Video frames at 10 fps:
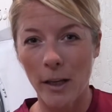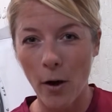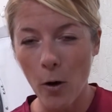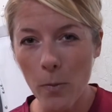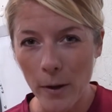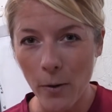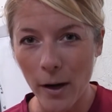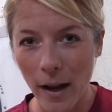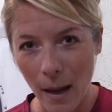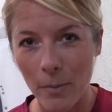the
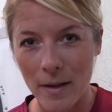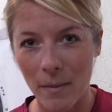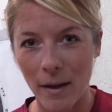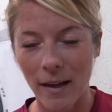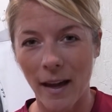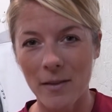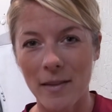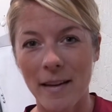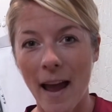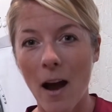opioid epidemic
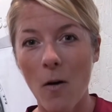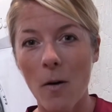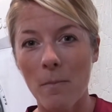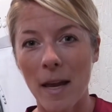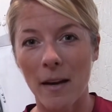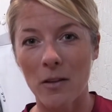has now made